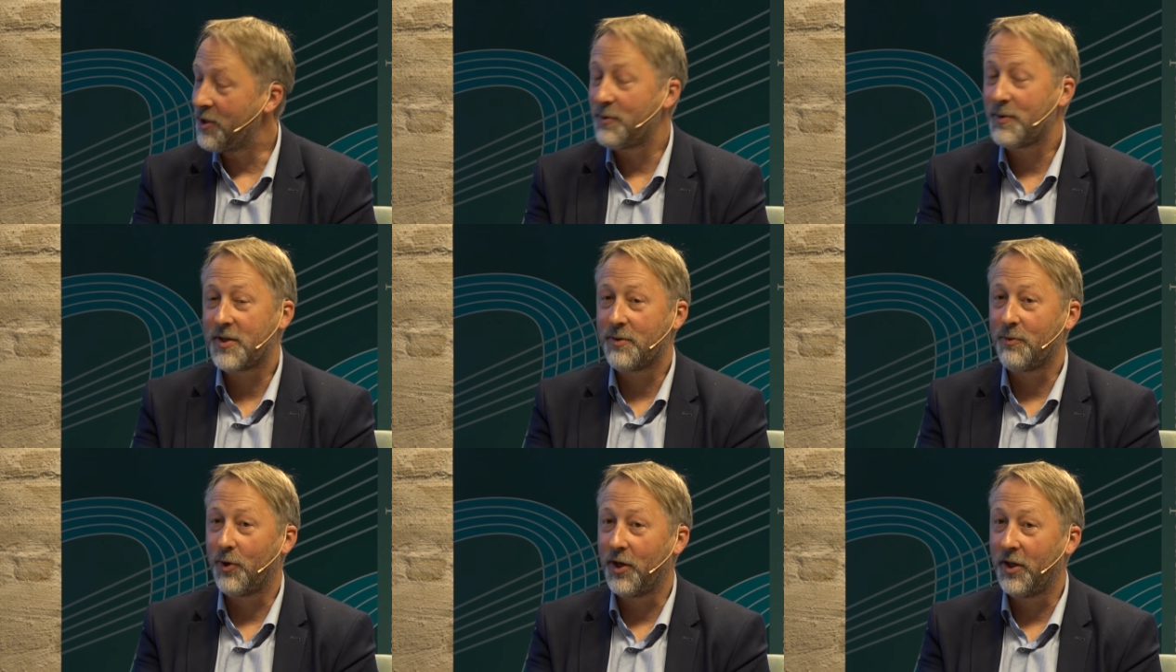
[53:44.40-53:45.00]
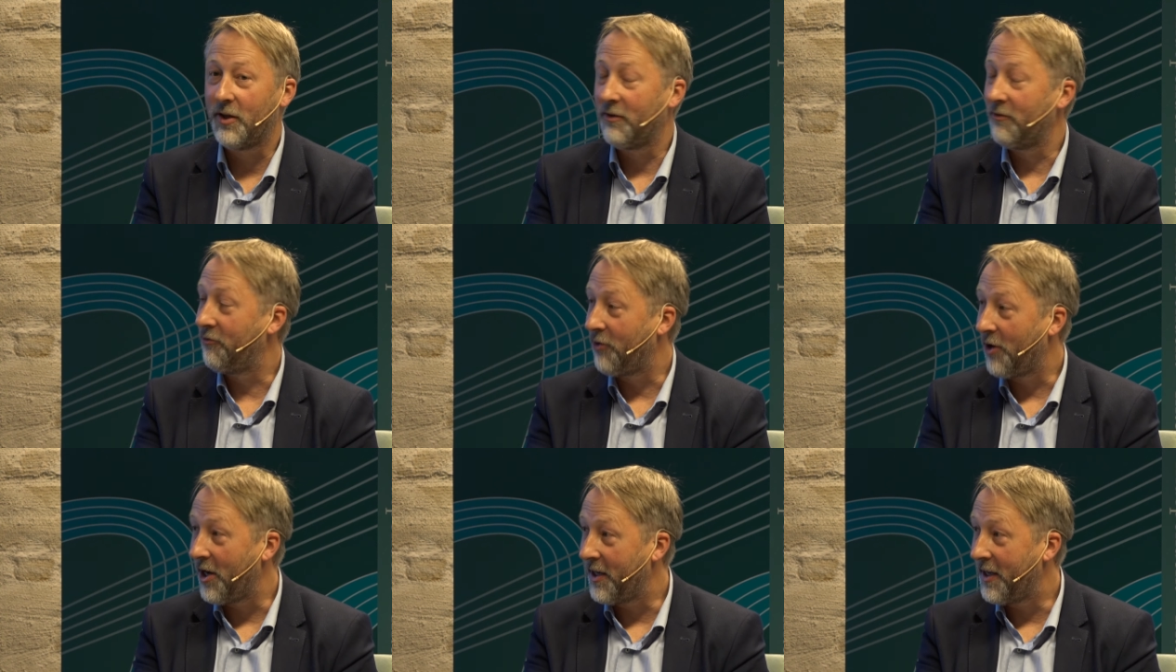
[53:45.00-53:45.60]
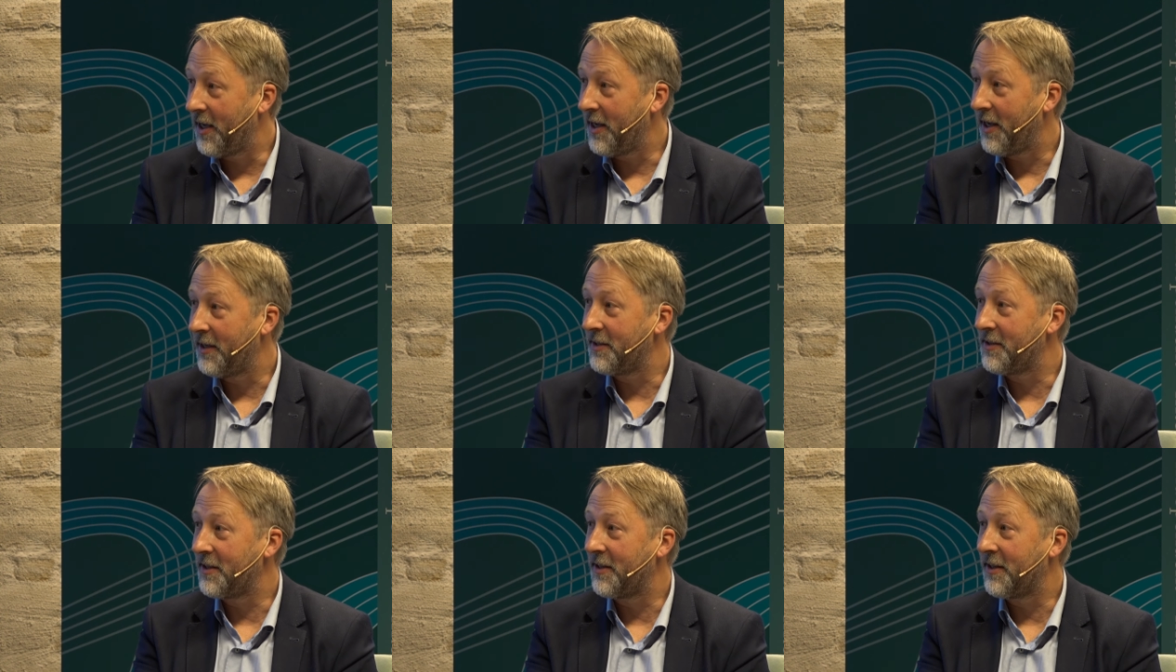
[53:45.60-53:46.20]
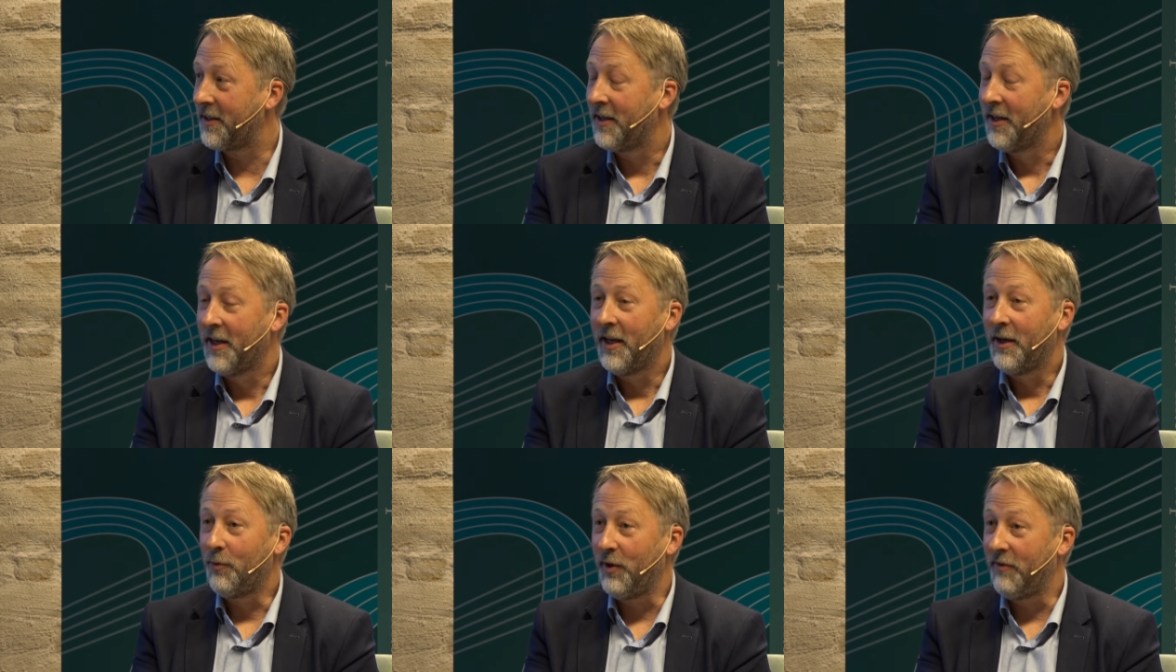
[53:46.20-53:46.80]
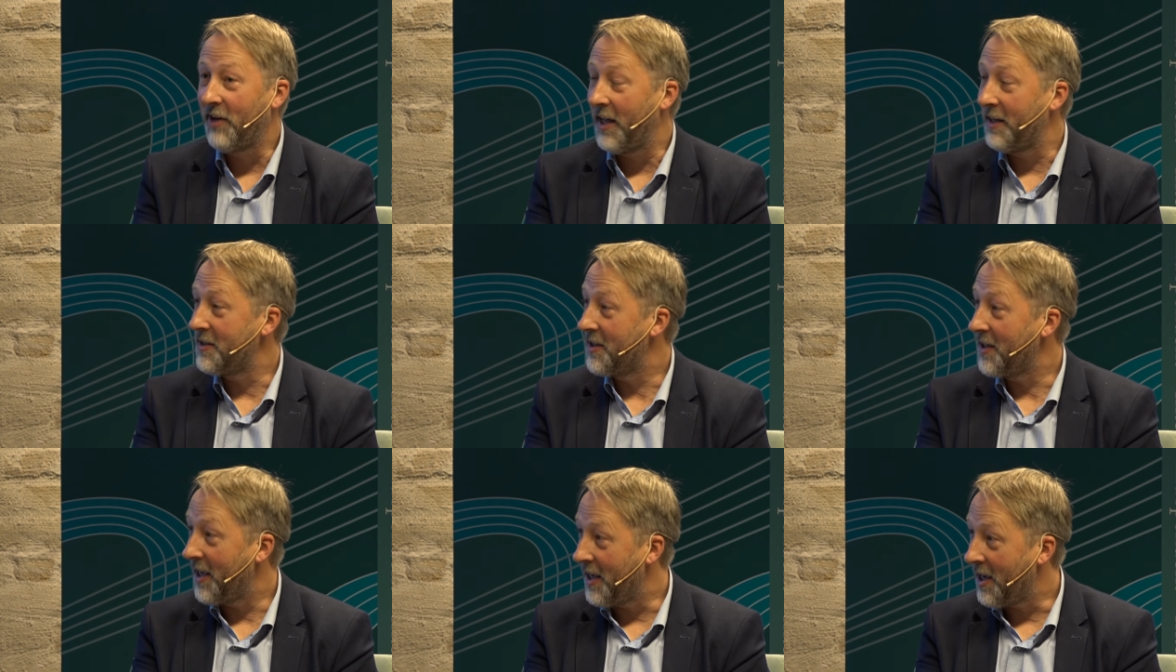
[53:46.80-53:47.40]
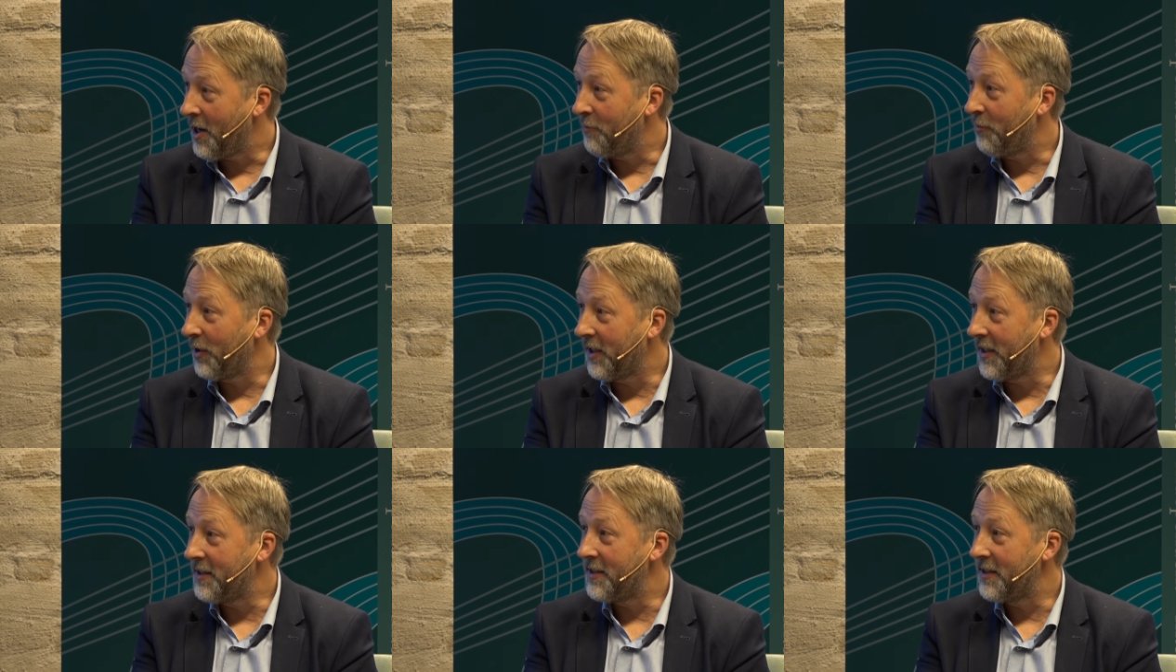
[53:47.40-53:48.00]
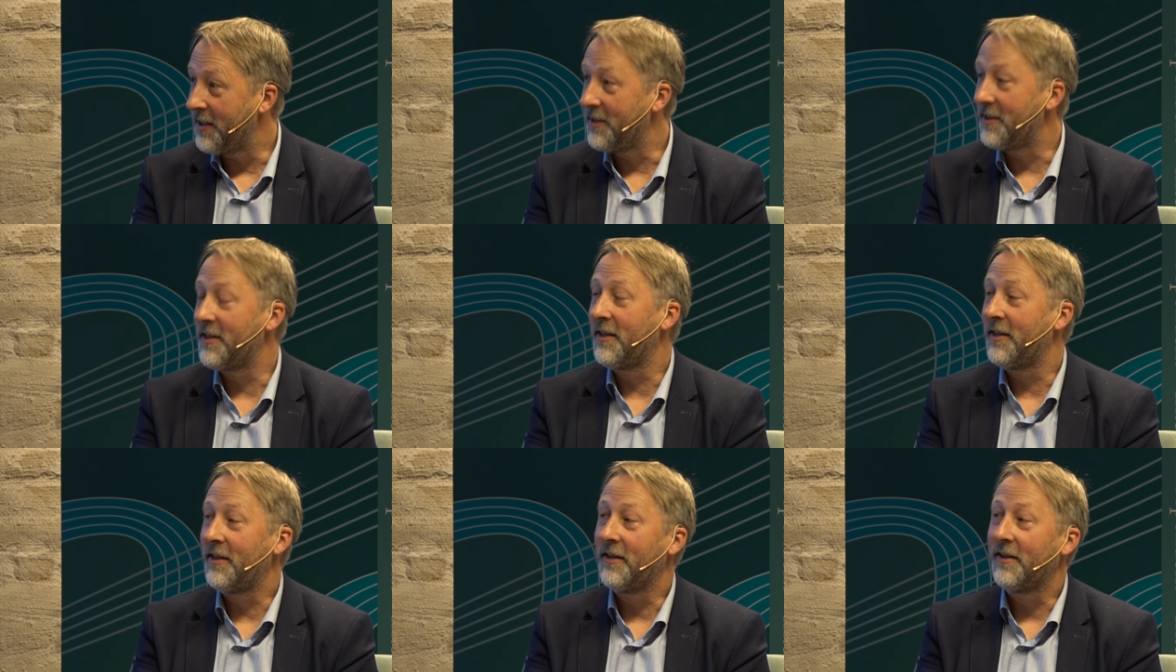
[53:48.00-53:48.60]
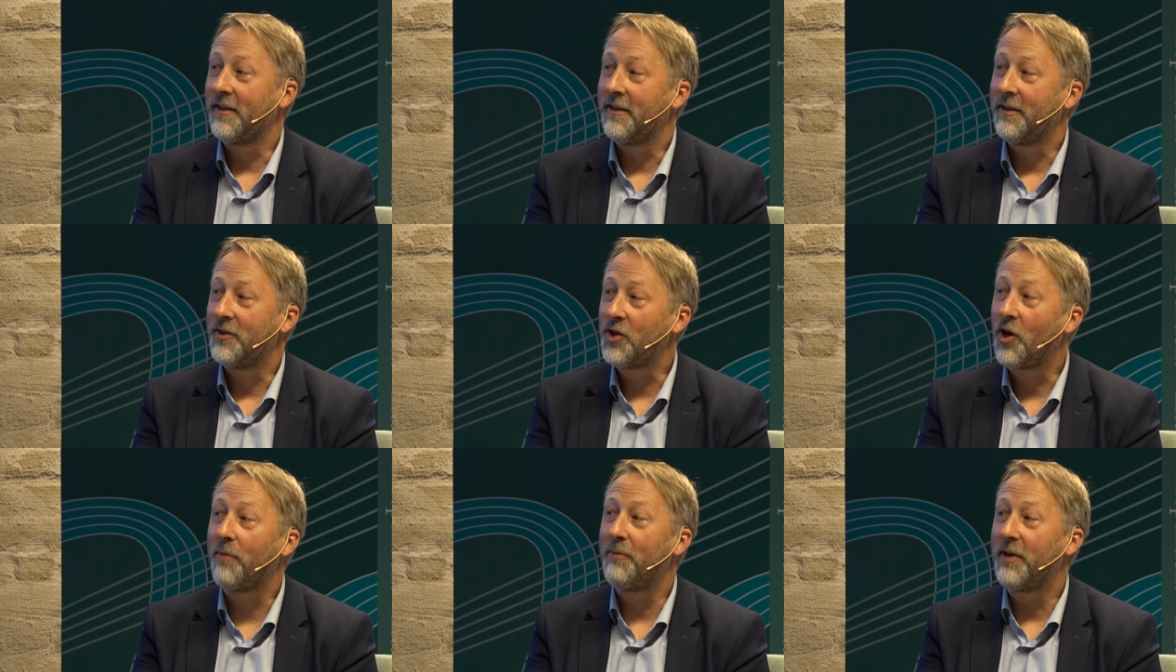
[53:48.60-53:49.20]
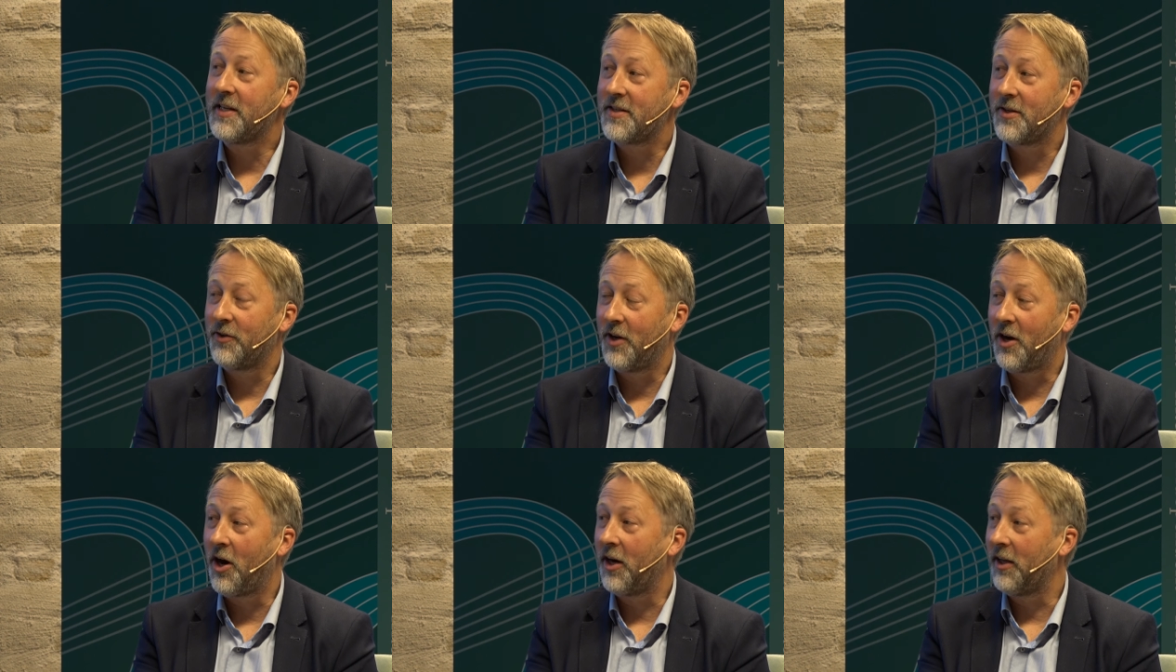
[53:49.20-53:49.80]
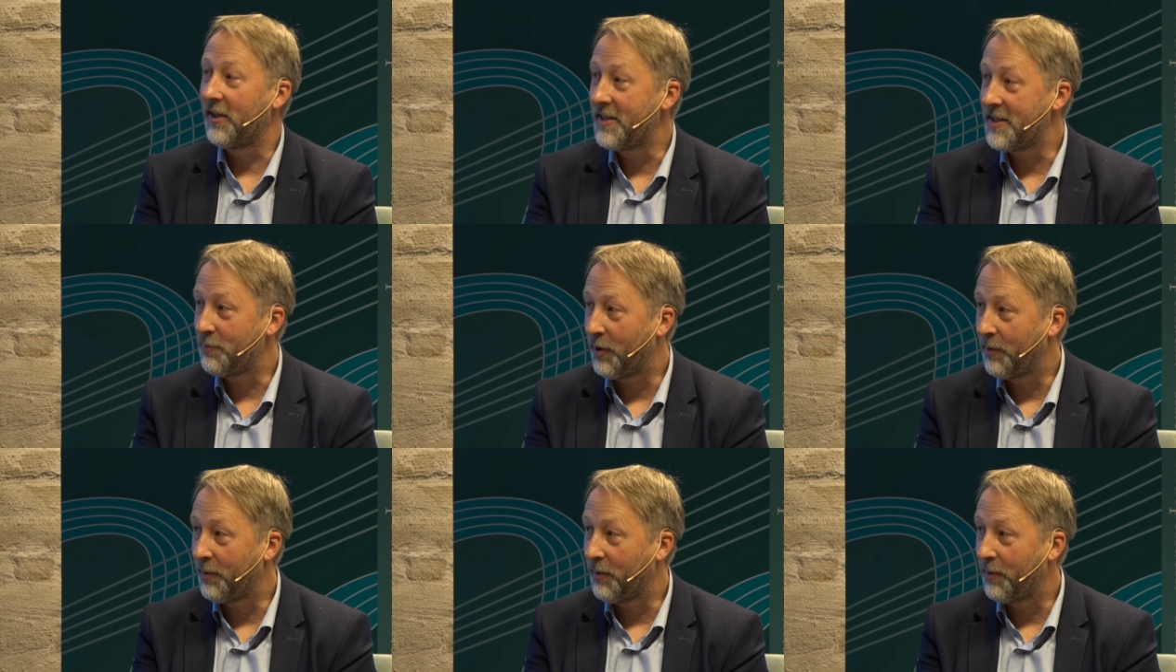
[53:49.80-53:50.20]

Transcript: which was awarded on Friday. And we've had AI-related topics on our list.